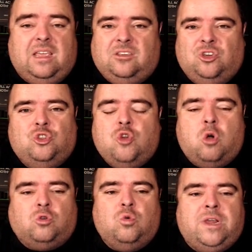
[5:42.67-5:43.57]
You're
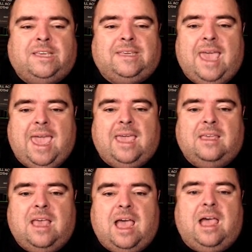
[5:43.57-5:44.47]
not going to get
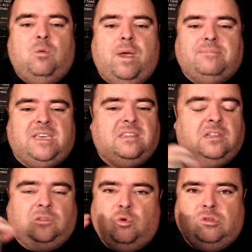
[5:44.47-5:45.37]
a website
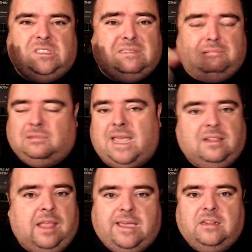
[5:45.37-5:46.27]
that loads
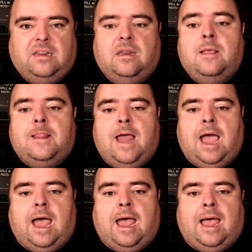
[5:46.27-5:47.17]
like lightning.
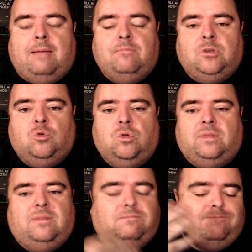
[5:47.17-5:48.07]
You
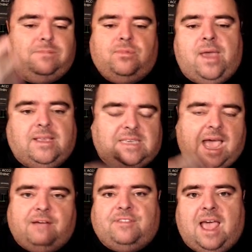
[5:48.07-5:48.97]
know, things
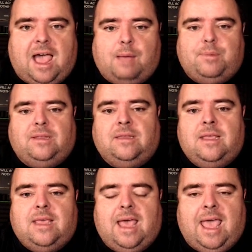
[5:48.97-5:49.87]
have to happen.
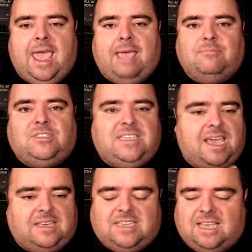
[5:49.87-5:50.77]

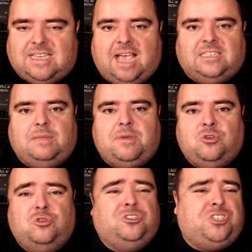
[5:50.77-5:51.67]
CSS has to be
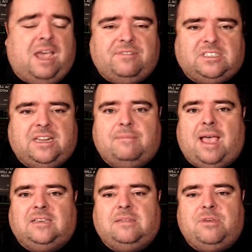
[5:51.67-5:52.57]
used, JavaScript
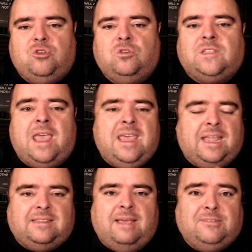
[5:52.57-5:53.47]
has to be used
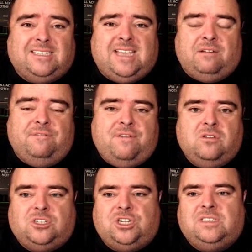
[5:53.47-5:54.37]
in terms of certain
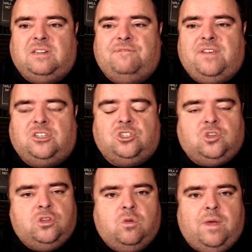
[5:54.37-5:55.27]
functions and features
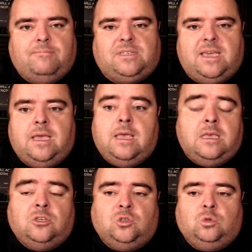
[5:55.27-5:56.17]
on your website.
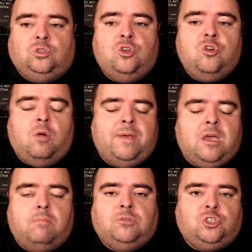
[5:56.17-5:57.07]
So do not
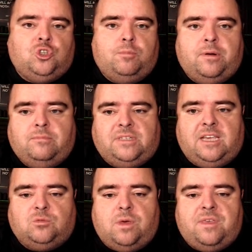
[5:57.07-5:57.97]
become super
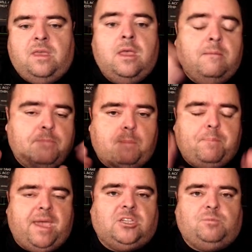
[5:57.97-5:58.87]
obsessed with it, but
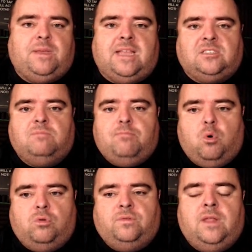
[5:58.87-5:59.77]
page speed is
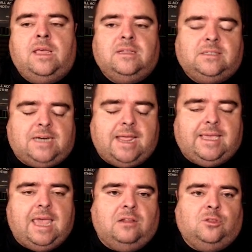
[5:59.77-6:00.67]
important. Try and
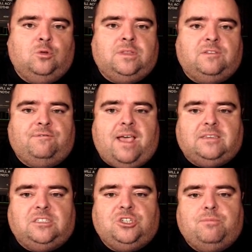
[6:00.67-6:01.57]
get it loading as
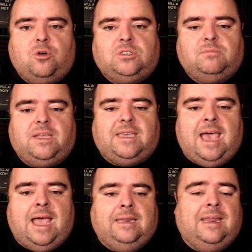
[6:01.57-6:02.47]
fast as you possibly
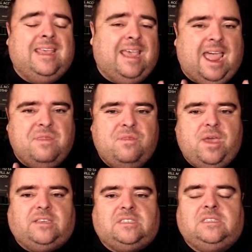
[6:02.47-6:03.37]
can, and
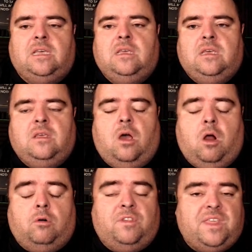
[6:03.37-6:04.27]
this
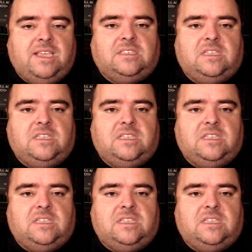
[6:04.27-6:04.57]
or these